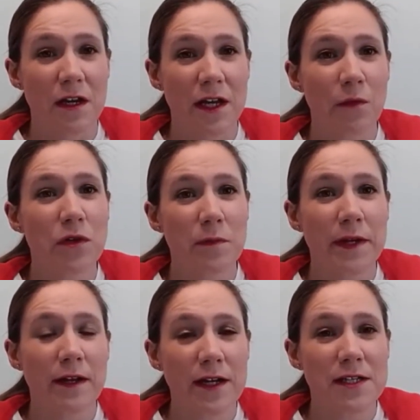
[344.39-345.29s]
It would have
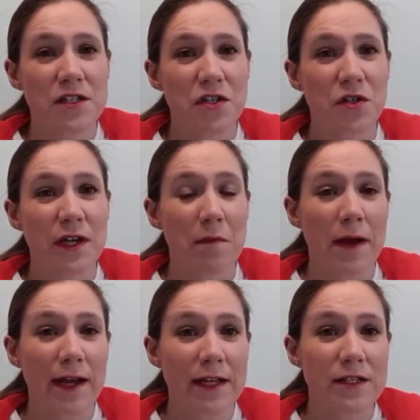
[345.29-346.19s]
been nice to get
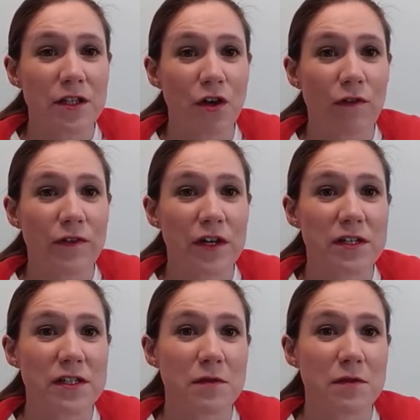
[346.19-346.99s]
back into the office,